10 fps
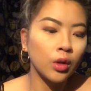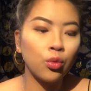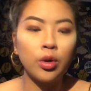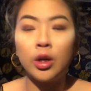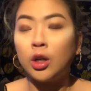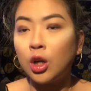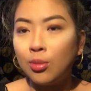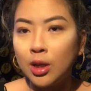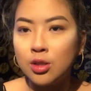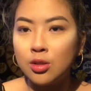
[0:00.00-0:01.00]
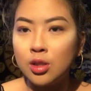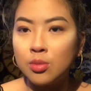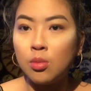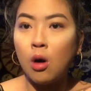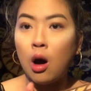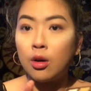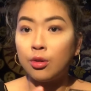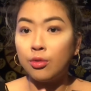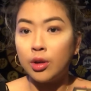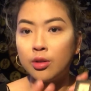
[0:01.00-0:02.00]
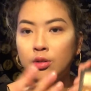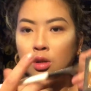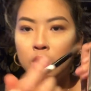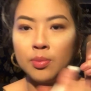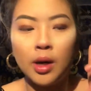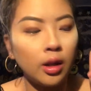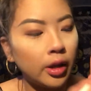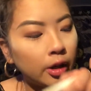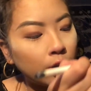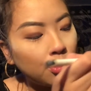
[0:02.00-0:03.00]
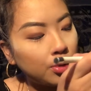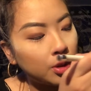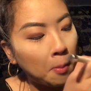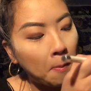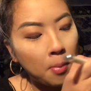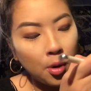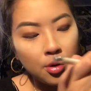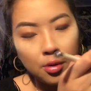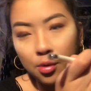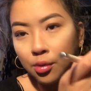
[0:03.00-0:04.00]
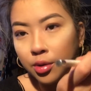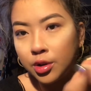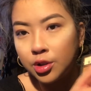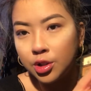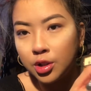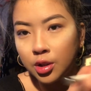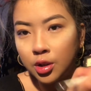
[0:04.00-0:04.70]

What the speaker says: We're gonna go back to this Modern Renaissance palette and go with the burnt orange.